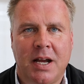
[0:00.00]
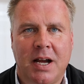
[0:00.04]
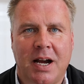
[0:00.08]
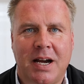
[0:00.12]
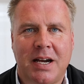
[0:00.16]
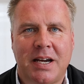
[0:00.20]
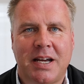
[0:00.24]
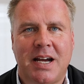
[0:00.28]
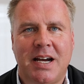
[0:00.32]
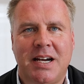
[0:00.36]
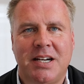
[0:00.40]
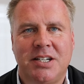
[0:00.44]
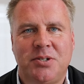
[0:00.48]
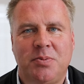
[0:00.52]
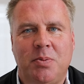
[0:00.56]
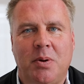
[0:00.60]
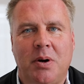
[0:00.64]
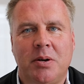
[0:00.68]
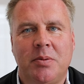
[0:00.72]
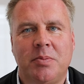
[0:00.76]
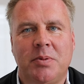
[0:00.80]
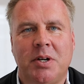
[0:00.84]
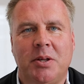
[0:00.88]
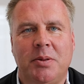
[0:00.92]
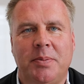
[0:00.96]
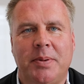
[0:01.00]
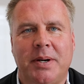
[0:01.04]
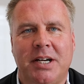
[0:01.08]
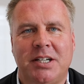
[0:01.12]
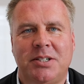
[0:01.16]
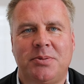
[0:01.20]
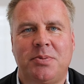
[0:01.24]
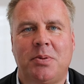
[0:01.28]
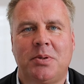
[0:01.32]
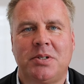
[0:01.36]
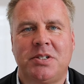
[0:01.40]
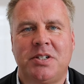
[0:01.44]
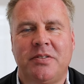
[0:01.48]
Hi guys, welcome to the
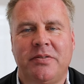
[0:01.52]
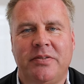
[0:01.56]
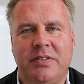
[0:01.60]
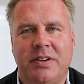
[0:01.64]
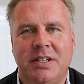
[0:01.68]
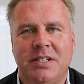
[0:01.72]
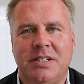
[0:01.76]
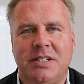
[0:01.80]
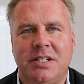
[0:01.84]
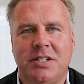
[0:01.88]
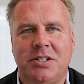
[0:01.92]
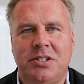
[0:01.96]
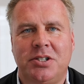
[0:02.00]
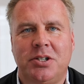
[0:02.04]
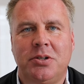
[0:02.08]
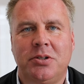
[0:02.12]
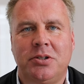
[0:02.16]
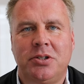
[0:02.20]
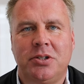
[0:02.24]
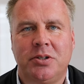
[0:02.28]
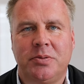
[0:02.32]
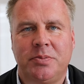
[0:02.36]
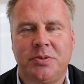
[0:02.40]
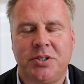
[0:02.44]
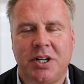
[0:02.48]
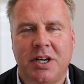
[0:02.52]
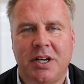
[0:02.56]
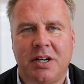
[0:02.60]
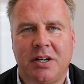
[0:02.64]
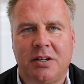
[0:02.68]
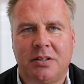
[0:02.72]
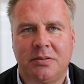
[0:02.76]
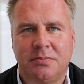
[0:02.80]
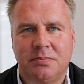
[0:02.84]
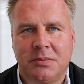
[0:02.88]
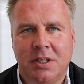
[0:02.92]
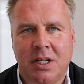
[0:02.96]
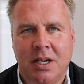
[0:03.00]
Passports and Visas YouTube
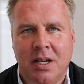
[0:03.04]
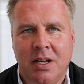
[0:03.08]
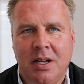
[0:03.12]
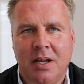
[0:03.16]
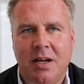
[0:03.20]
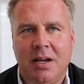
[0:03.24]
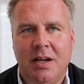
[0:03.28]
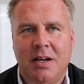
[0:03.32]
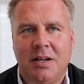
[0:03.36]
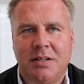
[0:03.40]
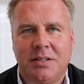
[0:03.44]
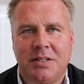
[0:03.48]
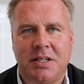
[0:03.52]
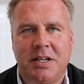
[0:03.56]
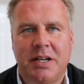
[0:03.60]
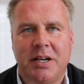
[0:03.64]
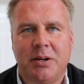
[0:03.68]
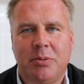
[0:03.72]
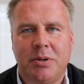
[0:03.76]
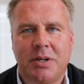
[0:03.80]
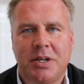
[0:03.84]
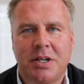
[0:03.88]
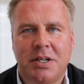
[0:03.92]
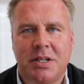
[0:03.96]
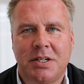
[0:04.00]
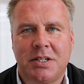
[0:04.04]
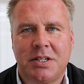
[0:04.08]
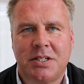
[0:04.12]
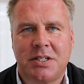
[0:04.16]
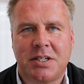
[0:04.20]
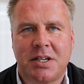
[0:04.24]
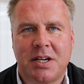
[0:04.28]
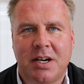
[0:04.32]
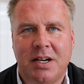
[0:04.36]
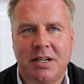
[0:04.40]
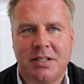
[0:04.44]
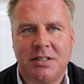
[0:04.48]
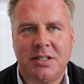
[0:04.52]
channel. Today we're going to
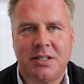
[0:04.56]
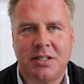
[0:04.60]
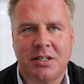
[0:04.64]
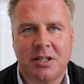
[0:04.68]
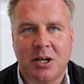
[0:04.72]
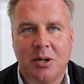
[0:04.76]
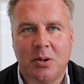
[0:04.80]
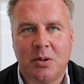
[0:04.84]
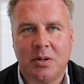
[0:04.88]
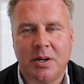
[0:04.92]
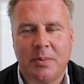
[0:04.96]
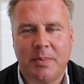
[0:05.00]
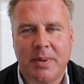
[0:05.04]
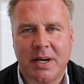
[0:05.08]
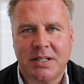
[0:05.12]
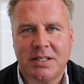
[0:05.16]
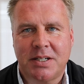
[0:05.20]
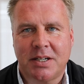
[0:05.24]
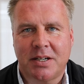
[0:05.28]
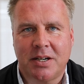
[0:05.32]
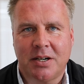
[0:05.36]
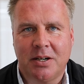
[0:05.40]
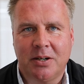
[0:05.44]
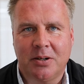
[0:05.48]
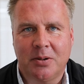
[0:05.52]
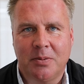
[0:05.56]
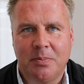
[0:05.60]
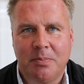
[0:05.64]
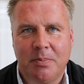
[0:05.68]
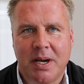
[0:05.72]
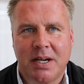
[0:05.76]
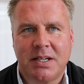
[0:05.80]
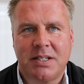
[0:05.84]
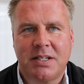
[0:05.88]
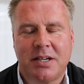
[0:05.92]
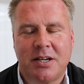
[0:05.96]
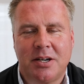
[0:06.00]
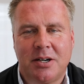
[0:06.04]
discuss going to Mexico.
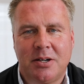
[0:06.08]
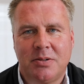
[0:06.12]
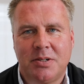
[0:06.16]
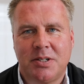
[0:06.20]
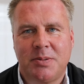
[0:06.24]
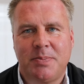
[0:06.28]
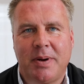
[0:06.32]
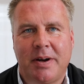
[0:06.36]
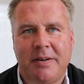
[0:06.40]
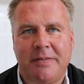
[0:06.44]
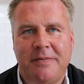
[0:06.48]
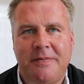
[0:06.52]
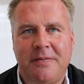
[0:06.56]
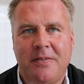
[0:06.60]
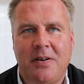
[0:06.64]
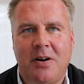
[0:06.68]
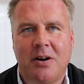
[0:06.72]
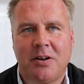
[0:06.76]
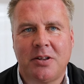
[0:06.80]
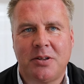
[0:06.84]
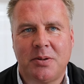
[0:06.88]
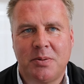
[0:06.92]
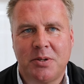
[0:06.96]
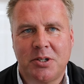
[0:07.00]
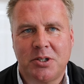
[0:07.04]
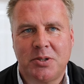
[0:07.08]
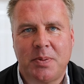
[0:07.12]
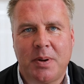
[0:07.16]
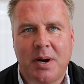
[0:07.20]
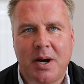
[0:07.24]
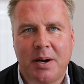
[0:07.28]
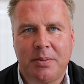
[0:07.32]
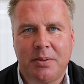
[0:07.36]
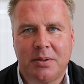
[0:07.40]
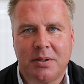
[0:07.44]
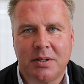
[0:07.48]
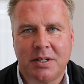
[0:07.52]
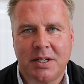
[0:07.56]
Mexico is by far the most
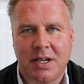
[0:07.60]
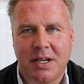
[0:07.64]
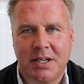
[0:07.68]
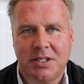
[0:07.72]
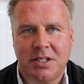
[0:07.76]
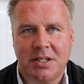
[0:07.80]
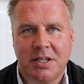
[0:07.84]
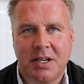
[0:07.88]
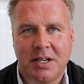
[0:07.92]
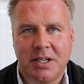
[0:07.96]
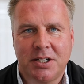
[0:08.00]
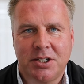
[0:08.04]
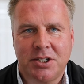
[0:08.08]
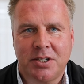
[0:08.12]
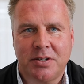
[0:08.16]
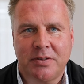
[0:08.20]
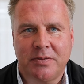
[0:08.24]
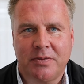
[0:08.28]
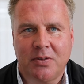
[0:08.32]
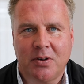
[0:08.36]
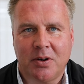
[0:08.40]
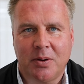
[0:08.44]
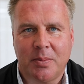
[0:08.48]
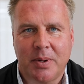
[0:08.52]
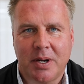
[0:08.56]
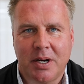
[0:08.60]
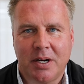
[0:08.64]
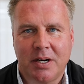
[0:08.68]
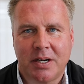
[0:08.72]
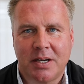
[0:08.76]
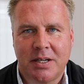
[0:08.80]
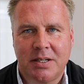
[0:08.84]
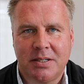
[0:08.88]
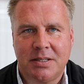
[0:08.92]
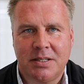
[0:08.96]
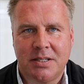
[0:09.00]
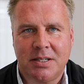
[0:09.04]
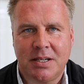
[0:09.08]
popular destination for
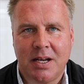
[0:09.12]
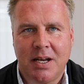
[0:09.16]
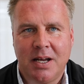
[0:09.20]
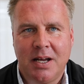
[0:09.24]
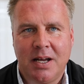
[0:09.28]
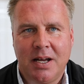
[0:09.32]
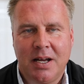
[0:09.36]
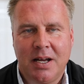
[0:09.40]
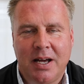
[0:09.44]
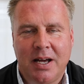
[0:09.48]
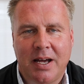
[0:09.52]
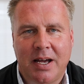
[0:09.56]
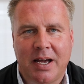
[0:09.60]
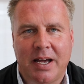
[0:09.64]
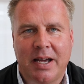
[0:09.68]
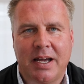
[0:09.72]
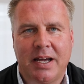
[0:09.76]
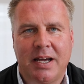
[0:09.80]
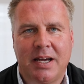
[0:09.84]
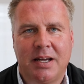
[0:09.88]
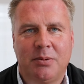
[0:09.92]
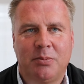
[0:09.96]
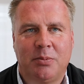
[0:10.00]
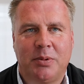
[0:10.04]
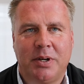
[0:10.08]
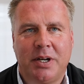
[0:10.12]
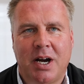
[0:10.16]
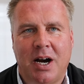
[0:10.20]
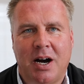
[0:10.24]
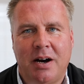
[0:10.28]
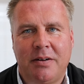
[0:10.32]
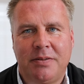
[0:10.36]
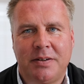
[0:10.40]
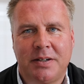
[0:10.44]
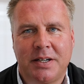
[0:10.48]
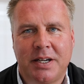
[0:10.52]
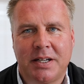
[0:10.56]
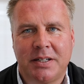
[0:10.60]
Americans and we
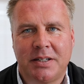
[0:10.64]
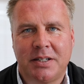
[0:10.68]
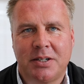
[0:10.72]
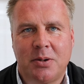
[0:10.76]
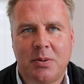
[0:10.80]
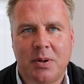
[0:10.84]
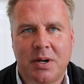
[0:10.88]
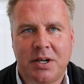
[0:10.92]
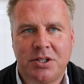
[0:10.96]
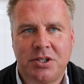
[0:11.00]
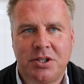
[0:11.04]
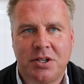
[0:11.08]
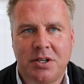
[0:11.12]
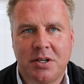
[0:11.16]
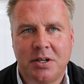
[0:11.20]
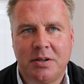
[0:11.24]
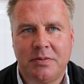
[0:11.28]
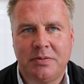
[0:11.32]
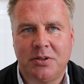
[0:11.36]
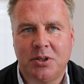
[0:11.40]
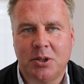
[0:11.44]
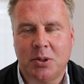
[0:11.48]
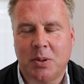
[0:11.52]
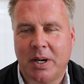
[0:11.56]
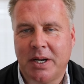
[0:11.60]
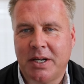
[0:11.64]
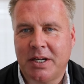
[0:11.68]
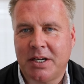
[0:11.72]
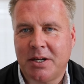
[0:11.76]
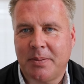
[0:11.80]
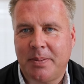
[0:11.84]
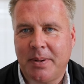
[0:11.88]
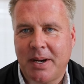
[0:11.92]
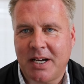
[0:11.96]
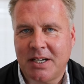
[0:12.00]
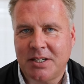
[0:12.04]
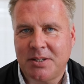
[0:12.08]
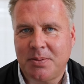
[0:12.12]
often get the question of do I need
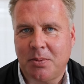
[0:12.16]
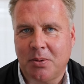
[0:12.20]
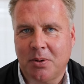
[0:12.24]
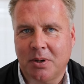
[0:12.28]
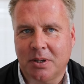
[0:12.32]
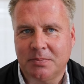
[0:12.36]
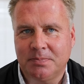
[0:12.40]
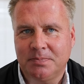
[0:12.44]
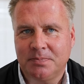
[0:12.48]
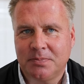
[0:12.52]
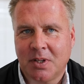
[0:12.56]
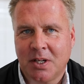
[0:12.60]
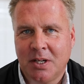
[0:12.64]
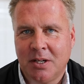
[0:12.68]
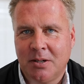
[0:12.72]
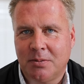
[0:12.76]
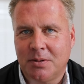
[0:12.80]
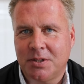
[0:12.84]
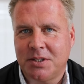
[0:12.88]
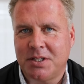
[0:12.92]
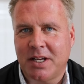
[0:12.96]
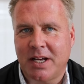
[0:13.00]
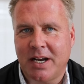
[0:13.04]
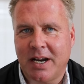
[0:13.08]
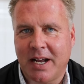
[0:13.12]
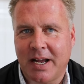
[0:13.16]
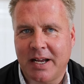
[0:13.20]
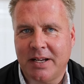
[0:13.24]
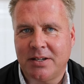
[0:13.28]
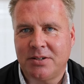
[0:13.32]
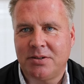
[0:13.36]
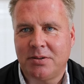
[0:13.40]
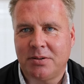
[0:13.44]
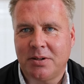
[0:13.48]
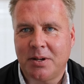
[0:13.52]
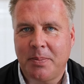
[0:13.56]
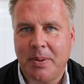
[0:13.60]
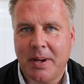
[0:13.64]
a passport? Which that
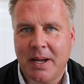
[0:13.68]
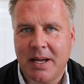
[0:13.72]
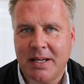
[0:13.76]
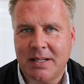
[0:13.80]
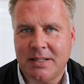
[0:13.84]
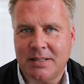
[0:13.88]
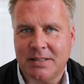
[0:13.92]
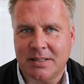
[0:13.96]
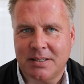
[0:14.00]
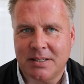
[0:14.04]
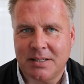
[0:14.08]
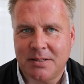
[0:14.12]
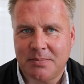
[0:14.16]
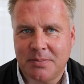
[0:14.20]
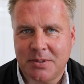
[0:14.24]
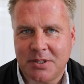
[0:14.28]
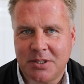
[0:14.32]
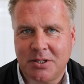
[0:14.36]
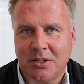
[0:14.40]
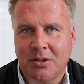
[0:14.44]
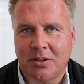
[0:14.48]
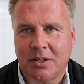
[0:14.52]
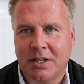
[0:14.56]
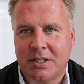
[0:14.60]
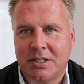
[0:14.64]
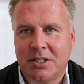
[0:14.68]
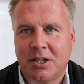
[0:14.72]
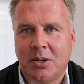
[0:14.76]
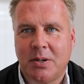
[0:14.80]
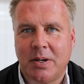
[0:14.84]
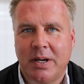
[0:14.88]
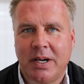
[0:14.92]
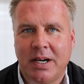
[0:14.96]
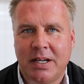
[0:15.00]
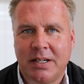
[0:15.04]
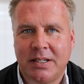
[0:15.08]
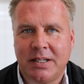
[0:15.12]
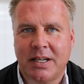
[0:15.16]
answer depends. So let's
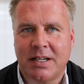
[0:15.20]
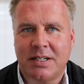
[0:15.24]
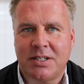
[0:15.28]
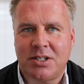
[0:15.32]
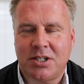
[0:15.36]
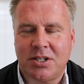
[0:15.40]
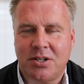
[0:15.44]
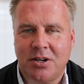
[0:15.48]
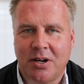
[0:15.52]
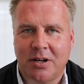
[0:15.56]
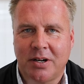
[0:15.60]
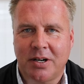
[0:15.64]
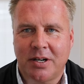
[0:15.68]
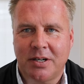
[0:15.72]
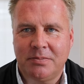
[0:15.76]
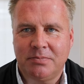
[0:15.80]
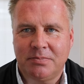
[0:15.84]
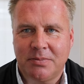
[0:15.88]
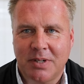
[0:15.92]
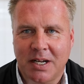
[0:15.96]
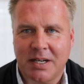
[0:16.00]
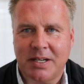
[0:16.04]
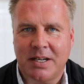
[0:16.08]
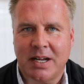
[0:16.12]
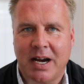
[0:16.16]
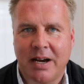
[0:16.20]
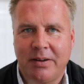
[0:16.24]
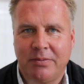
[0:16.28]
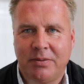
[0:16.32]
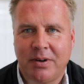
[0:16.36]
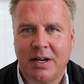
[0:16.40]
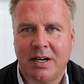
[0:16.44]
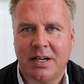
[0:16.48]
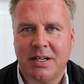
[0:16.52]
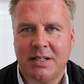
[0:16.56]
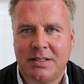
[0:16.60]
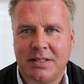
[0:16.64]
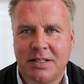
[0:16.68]
go ahead and get started and dive
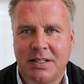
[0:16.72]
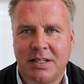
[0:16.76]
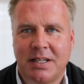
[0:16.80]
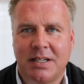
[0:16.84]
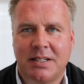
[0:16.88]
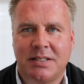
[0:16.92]
right into